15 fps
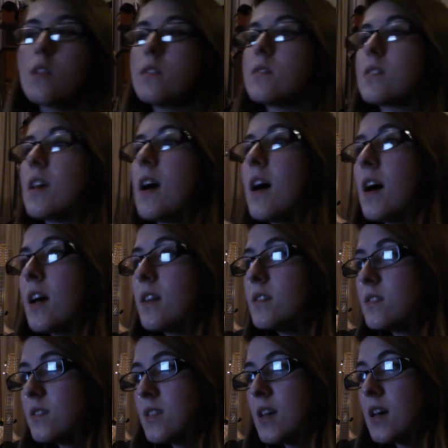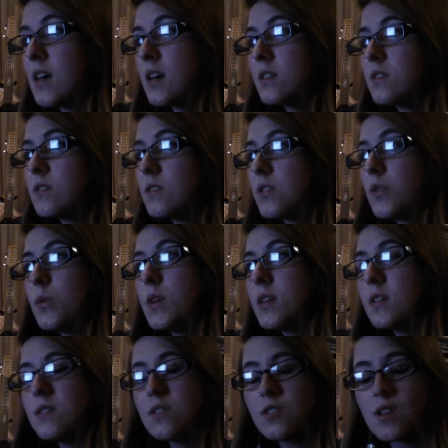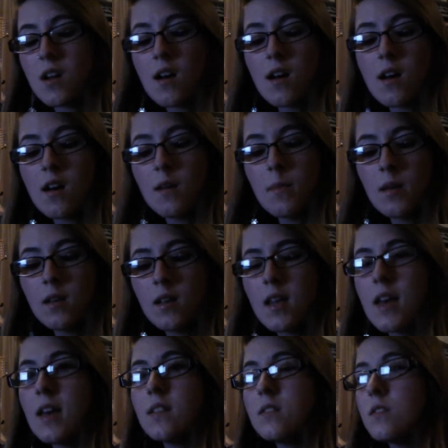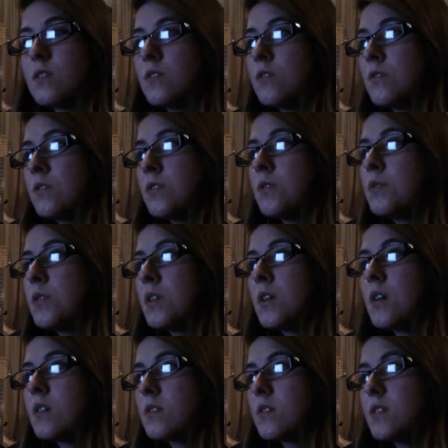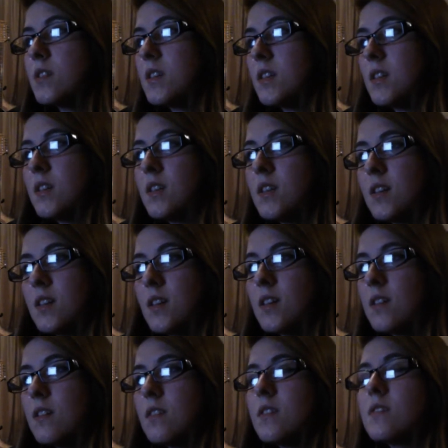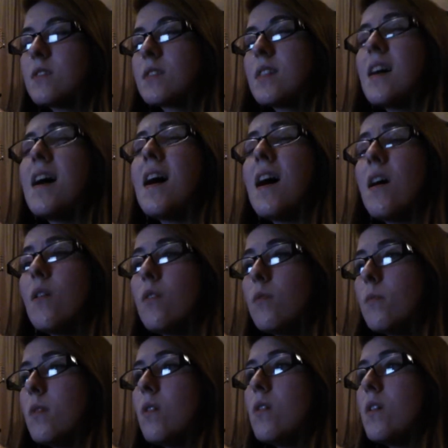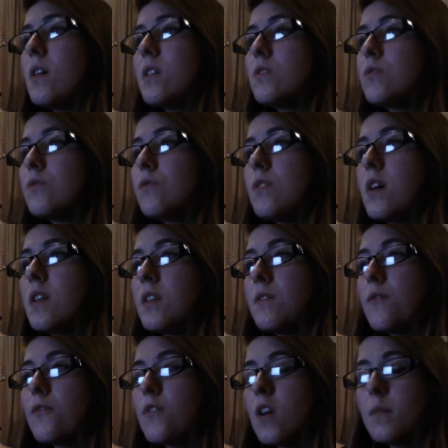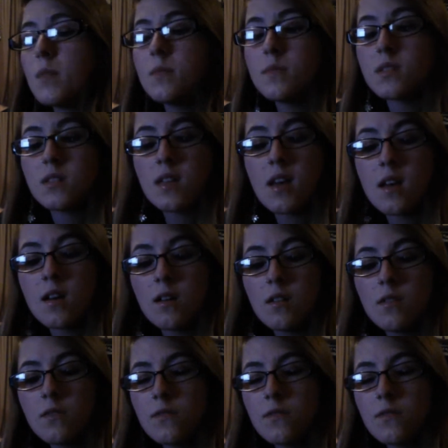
This guy decides to quit his job and heads to New York City This cowboy's running from himself